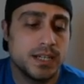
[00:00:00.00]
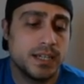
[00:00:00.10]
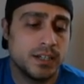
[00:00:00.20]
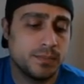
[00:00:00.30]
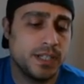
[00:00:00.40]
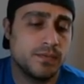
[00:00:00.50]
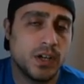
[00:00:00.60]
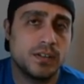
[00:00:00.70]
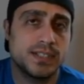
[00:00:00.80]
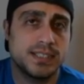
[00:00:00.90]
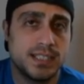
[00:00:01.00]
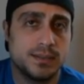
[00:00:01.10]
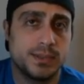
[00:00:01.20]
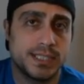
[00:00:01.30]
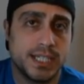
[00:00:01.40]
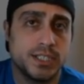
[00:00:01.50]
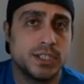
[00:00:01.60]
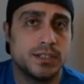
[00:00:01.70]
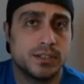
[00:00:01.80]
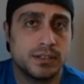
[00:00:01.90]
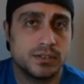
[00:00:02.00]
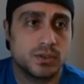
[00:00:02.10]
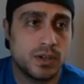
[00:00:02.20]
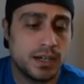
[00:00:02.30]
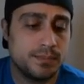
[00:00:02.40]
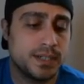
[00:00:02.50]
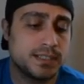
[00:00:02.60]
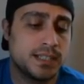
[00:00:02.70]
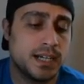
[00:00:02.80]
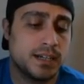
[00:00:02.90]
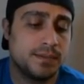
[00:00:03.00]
It'll be involved in stabilization during the squat, but it's not gonna